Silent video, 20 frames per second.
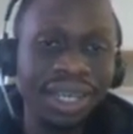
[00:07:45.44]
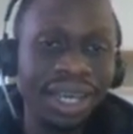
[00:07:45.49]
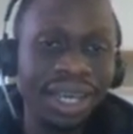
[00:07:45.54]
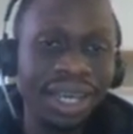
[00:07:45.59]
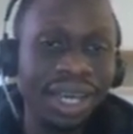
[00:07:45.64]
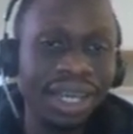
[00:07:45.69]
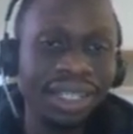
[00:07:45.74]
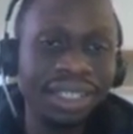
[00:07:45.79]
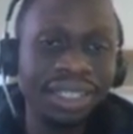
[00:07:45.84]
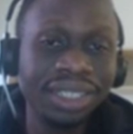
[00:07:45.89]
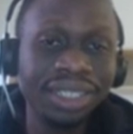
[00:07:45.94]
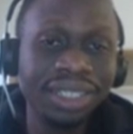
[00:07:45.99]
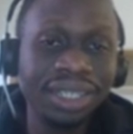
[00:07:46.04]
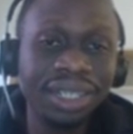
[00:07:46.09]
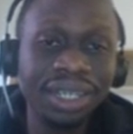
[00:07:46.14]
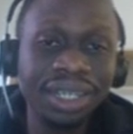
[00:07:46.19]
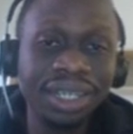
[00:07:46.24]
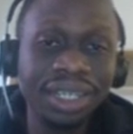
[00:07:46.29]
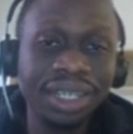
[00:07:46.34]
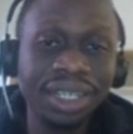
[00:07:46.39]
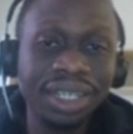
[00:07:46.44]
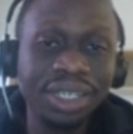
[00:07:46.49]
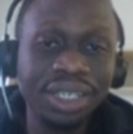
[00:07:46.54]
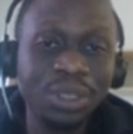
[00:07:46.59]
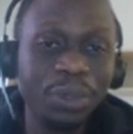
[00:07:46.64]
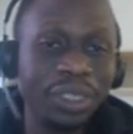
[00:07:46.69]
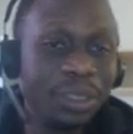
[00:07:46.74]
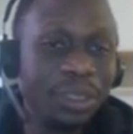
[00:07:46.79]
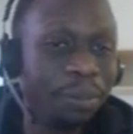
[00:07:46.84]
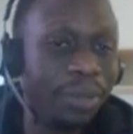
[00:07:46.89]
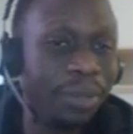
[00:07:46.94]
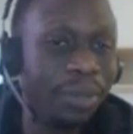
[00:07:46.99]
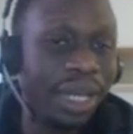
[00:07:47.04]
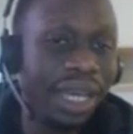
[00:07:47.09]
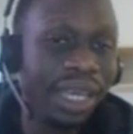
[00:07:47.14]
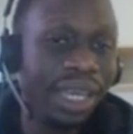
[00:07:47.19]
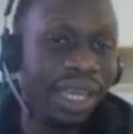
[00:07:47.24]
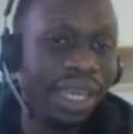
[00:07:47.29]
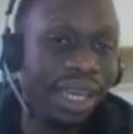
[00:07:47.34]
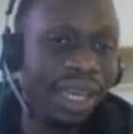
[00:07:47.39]
and you multiply
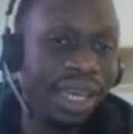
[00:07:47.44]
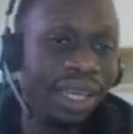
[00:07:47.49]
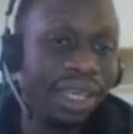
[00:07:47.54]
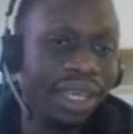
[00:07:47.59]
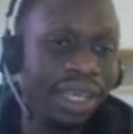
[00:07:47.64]
here,